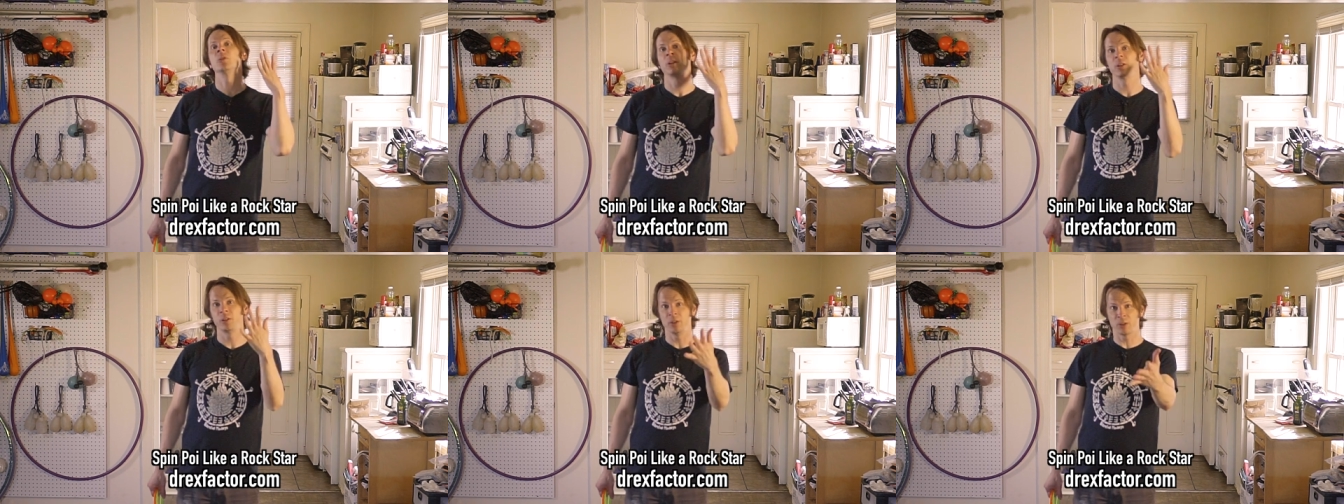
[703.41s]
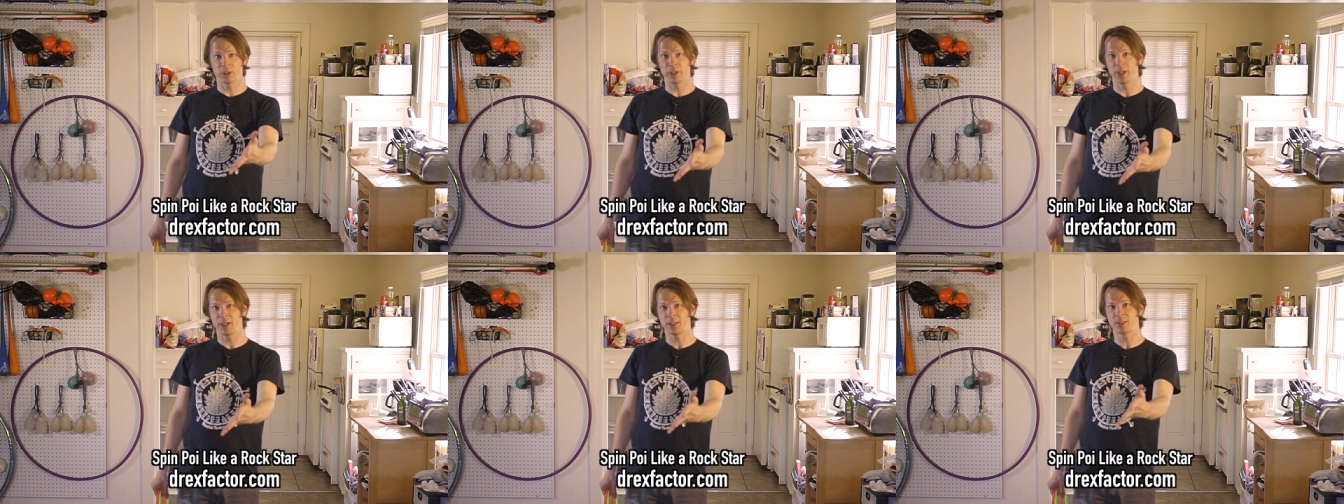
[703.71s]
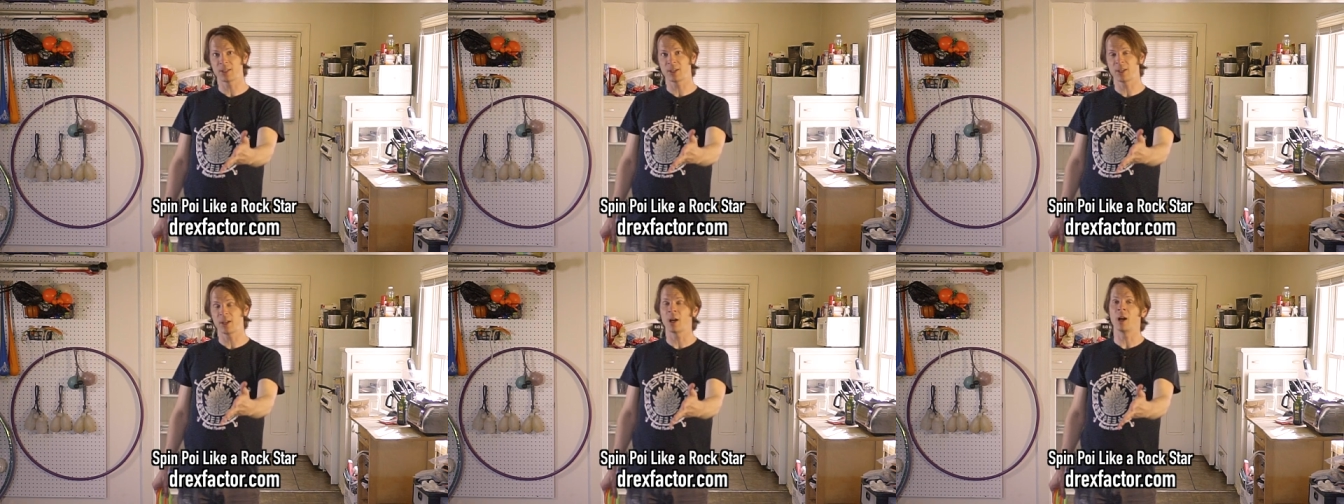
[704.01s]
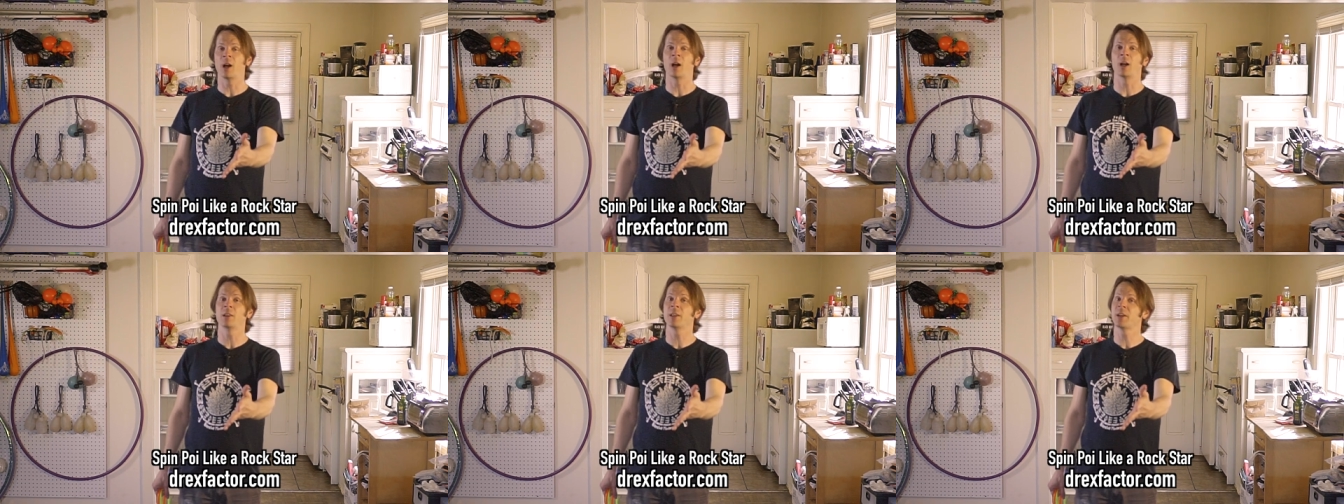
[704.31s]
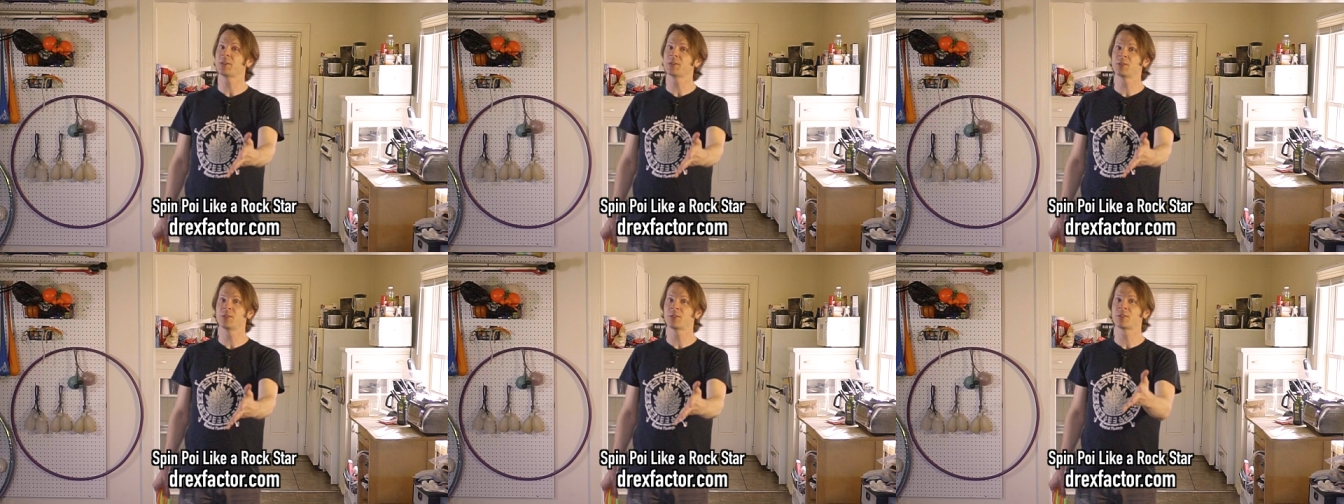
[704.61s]
You'll get
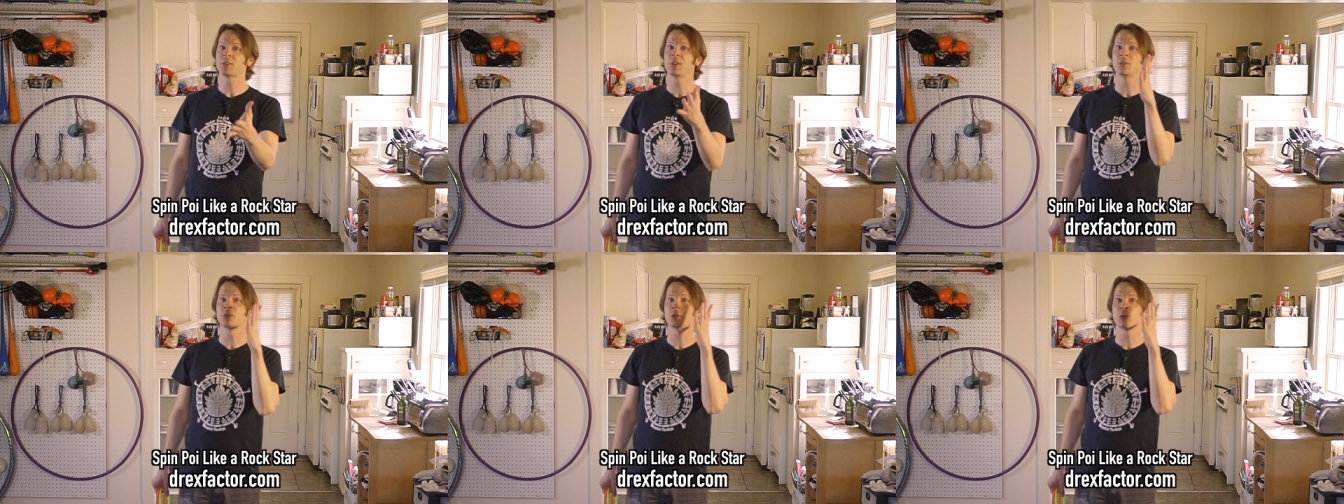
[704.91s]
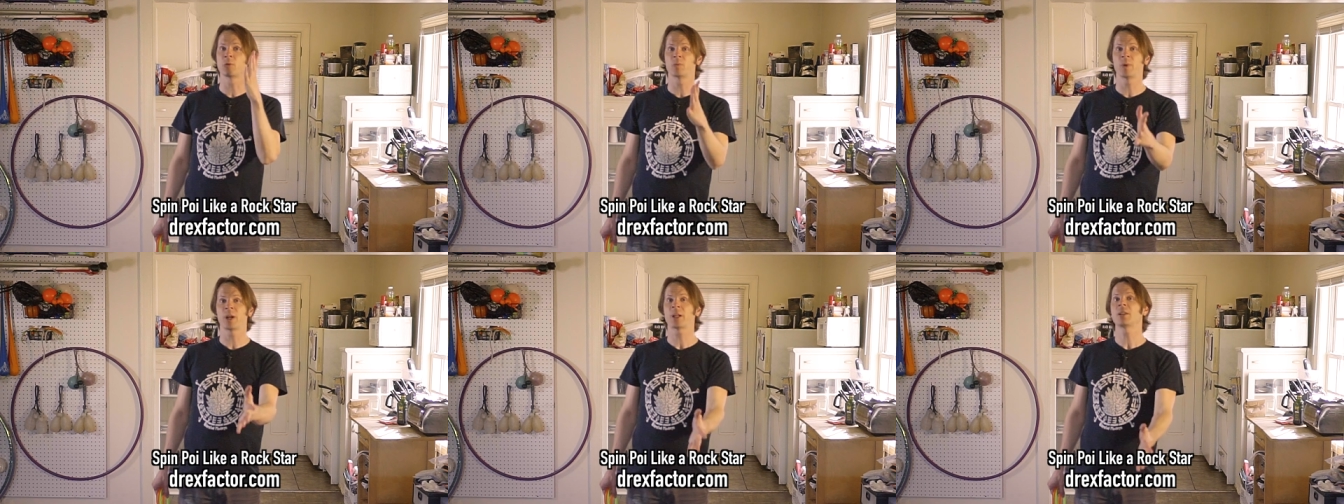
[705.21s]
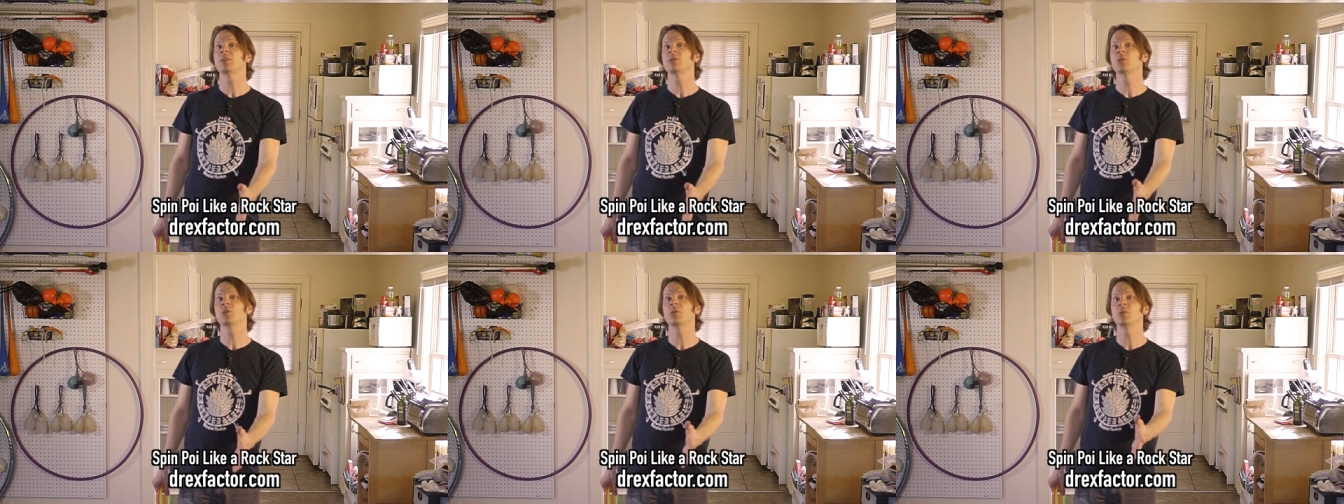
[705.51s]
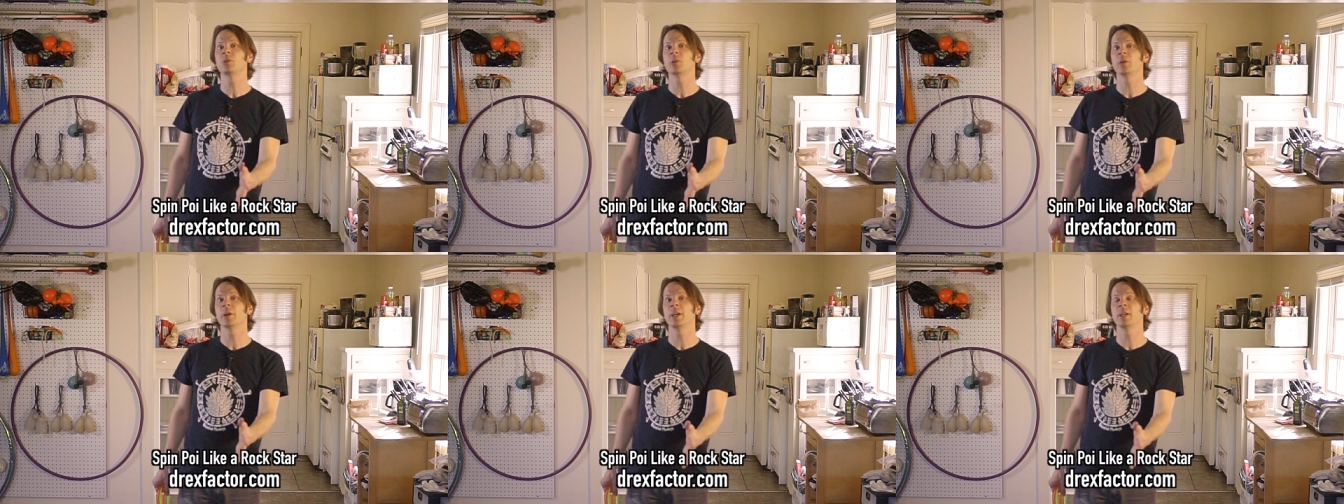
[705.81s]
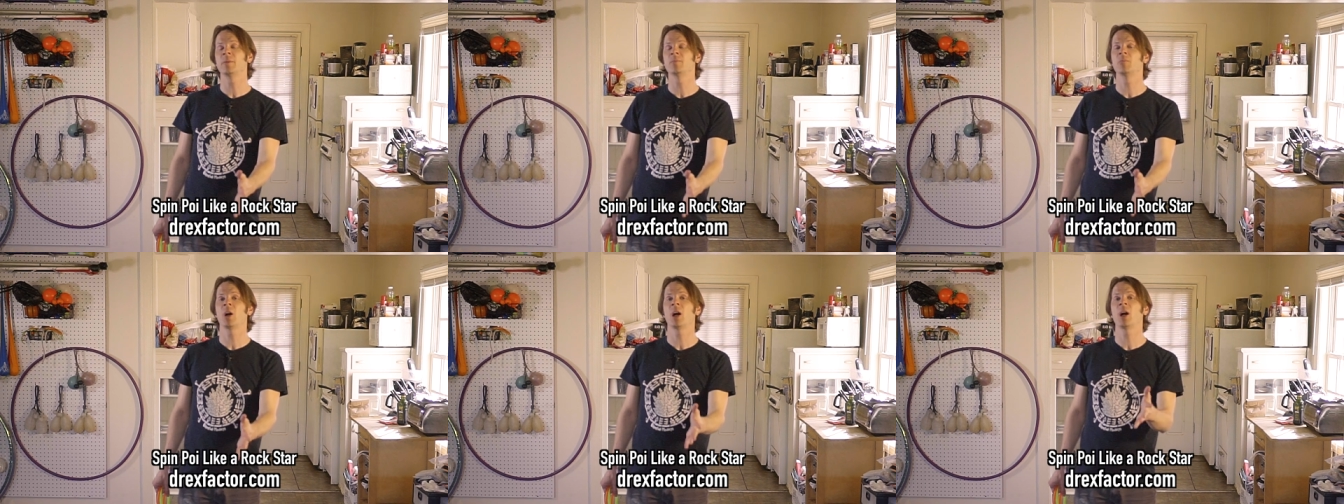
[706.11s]
lessons sent directly to your
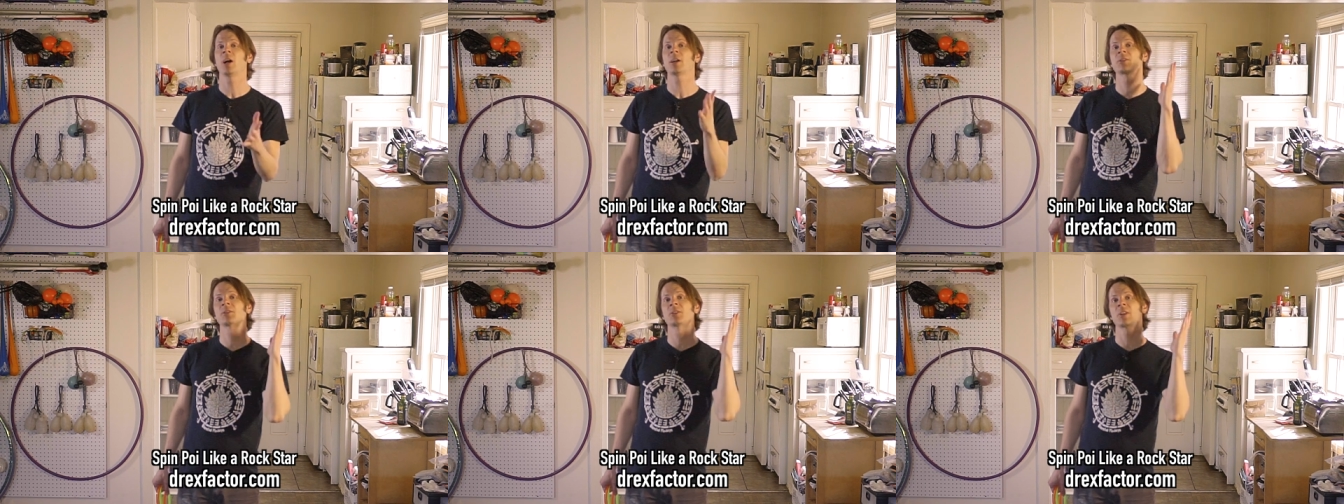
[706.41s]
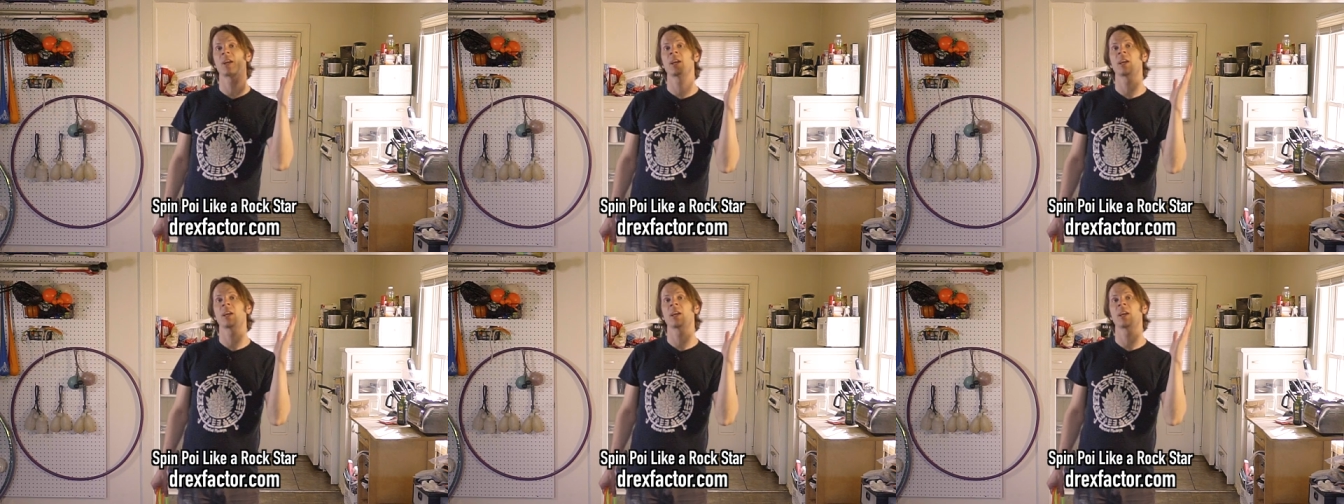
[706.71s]
inbox,